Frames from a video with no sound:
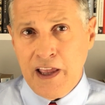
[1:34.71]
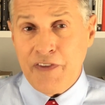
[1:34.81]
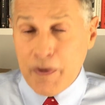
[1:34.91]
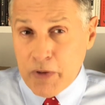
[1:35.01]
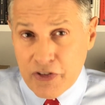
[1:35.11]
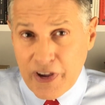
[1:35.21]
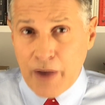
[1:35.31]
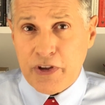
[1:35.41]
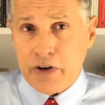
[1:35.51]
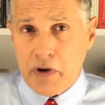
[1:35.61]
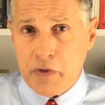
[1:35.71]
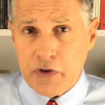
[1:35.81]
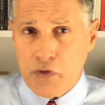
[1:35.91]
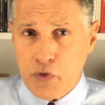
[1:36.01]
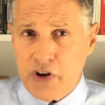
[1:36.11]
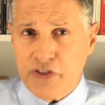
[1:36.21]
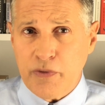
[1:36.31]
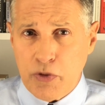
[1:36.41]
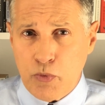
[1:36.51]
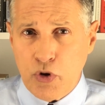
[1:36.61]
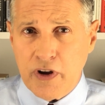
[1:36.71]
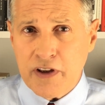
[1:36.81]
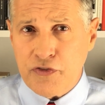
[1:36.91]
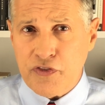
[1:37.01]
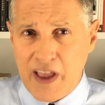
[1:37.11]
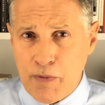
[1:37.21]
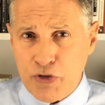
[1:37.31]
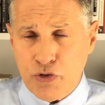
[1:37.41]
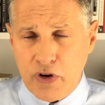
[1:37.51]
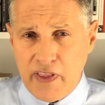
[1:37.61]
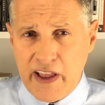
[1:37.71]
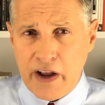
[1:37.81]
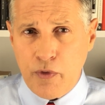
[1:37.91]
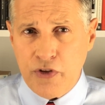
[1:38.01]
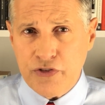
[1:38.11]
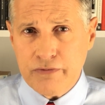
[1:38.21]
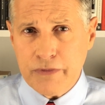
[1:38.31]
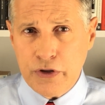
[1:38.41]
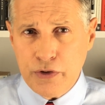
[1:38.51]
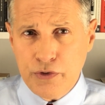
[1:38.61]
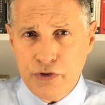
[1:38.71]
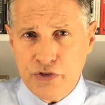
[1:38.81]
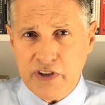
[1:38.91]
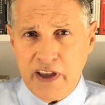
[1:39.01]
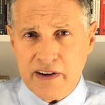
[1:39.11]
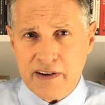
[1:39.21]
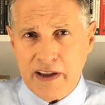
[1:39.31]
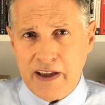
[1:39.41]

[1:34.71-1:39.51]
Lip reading: If I had been the Times editor, I would have avoided some of the more inflammatory language used and